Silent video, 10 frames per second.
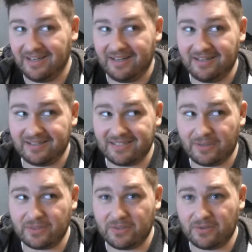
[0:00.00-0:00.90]
Because that
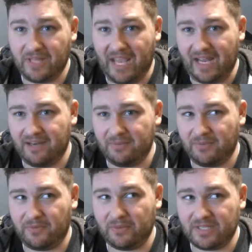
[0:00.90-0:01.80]
was the old canon
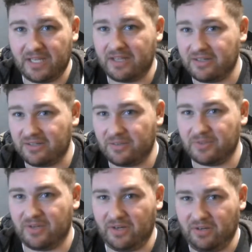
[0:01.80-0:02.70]
before Decade showed up and
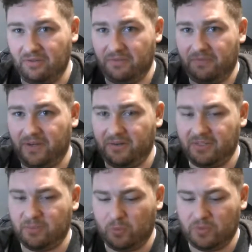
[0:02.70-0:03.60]
tried to unify all
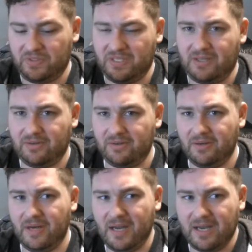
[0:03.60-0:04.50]
these worlds together.
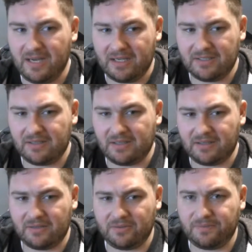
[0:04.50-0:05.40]

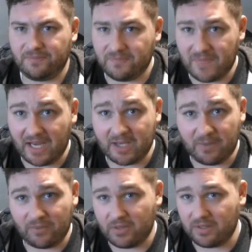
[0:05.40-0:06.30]
So I could be
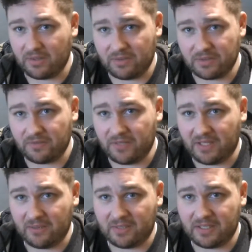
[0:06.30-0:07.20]
wrong there also,
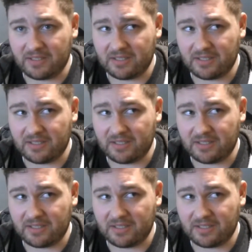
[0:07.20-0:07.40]
finale-wise.